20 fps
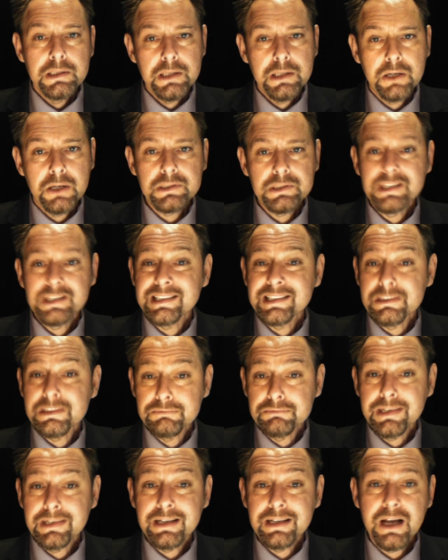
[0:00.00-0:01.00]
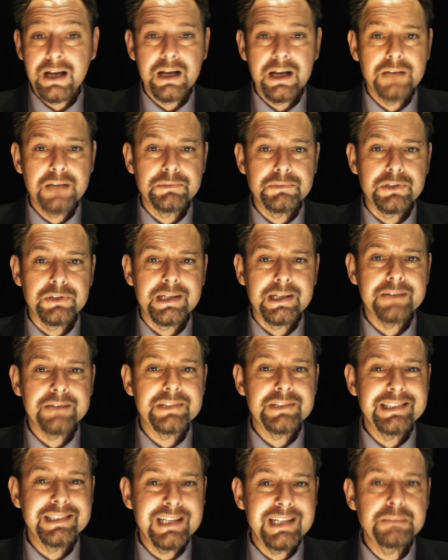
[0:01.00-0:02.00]
The article is a real eye-opener and
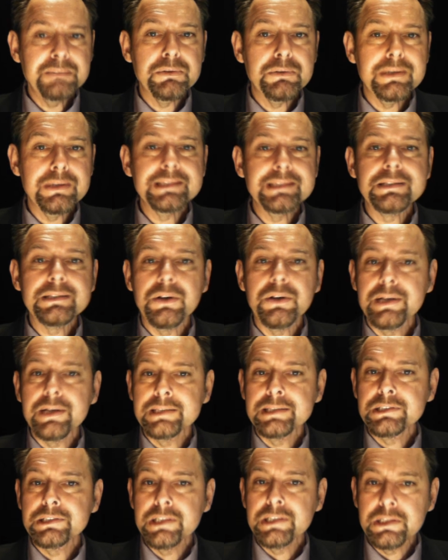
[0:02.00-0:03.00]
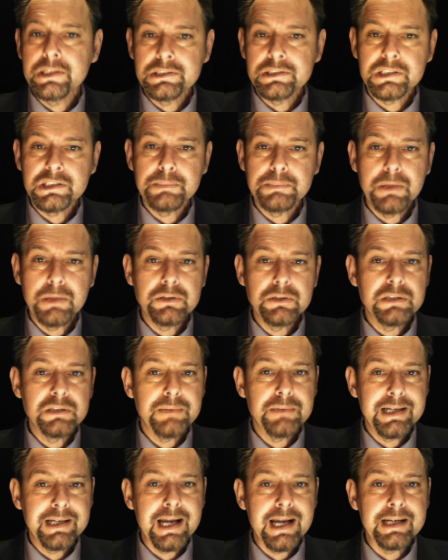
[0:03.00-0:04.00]
gives a deeper insight into the
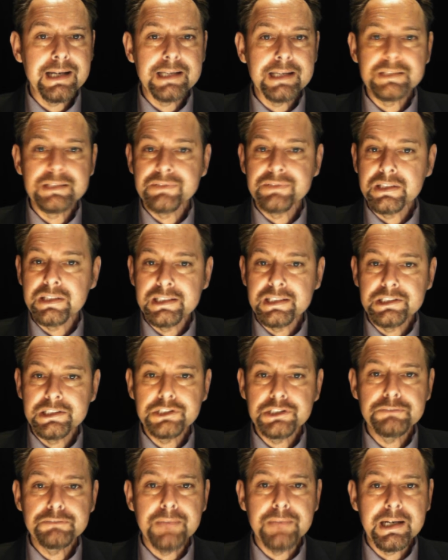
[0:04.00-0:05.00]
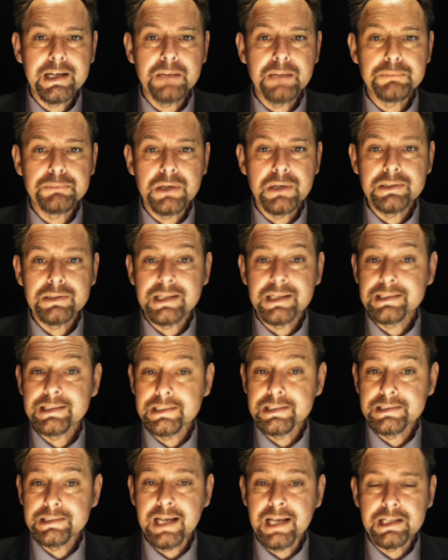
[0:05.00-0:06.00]
unspoken mechanics of the decision-making process
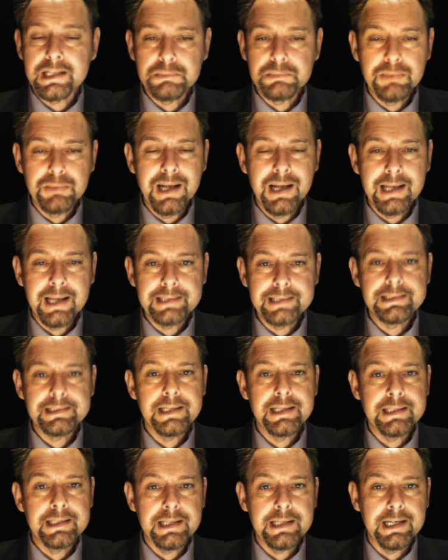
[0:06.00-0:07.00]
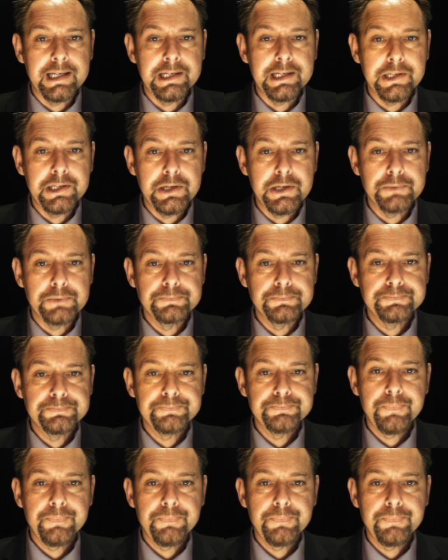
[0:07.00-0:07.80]
that takes place in the EU.